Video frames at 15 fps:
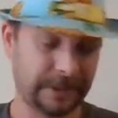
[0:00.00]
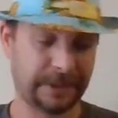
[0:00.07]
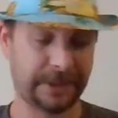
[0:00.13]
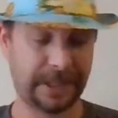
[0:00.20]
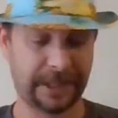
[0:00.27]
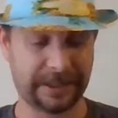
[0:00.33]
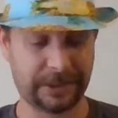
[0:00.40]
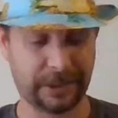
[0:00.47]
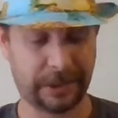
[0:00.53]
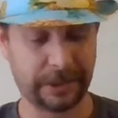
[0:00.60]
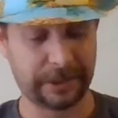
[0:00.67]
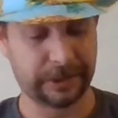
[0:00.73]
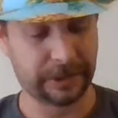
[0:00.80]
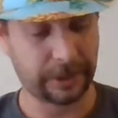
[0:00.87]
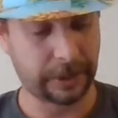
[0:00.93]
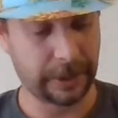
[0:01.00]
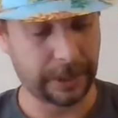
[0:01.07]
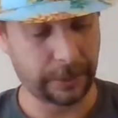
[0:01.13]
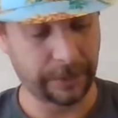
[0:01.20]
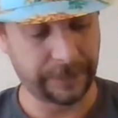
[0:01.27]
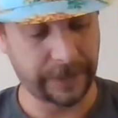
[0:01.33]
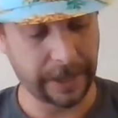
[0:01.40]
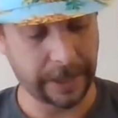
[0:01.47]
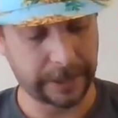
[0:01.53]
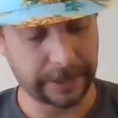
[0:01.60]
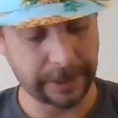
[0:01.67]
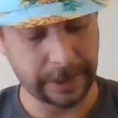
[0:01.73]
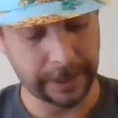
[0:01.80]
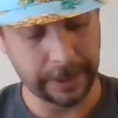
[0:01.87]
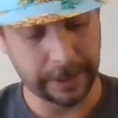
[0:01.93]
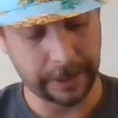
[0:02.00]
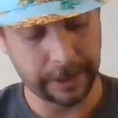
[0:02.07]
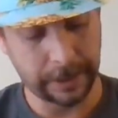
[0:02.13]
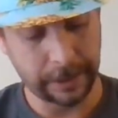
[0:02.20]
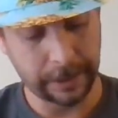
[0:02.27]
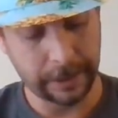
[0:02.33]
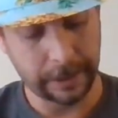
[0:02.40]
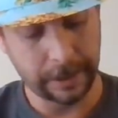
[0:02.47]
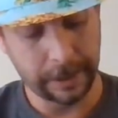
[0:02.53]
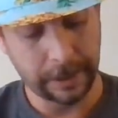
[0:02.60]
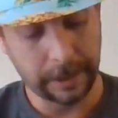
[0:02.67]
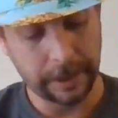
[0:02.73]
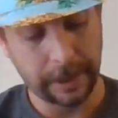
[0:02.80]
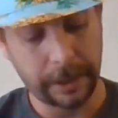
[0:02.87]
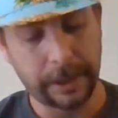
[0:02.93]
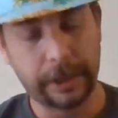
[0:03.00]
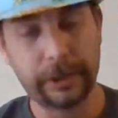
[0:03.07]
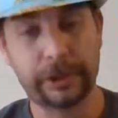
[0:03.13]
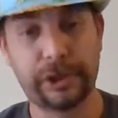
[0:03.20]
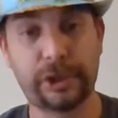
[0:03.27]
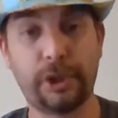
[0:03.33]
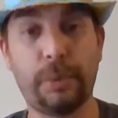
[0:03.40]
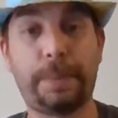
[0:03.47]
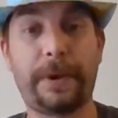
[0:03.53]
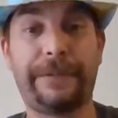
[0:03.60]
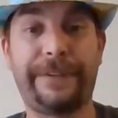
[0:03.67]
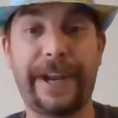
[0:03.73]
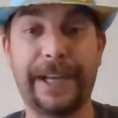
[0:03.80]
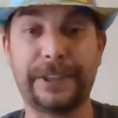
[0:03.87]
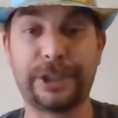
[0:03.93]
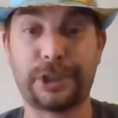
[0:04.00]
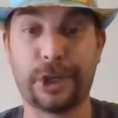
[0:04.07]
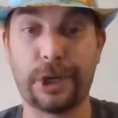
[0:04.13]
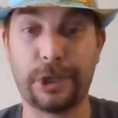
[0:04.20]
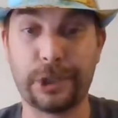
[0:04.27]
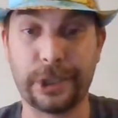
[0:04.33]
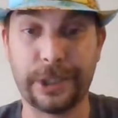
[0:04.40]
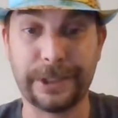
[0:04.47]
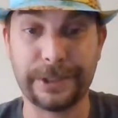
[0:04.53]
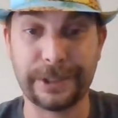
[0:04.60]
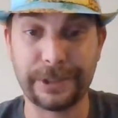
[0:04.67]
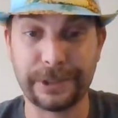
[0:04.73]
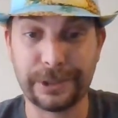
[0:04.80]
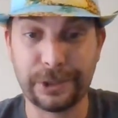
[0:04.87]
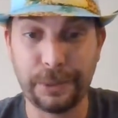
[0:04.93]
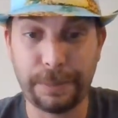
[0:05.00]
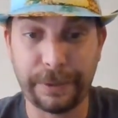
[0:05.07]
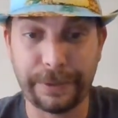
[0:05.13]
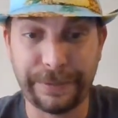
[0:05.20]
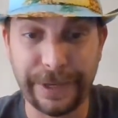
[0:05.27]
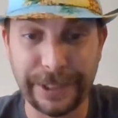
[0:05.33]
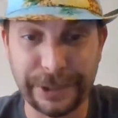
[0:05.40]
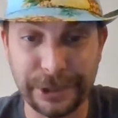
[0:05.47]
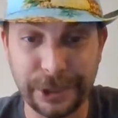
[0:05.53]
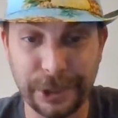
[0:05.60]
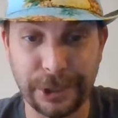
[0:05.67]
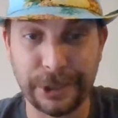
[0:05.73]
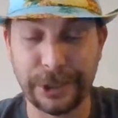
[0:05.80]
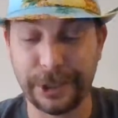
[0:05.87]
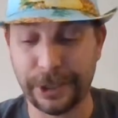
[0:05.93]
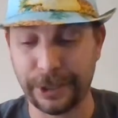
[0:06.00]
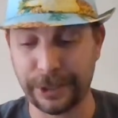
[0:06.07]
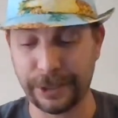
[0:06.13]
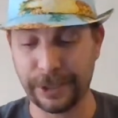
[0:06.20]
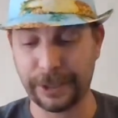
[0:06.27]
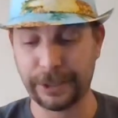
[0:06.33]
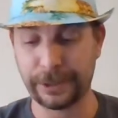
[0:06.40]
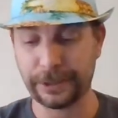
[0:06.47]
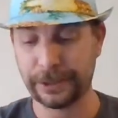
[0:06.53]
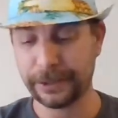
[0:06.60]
So that's good. So, we've got a super fast charging. It says super fast charging on there.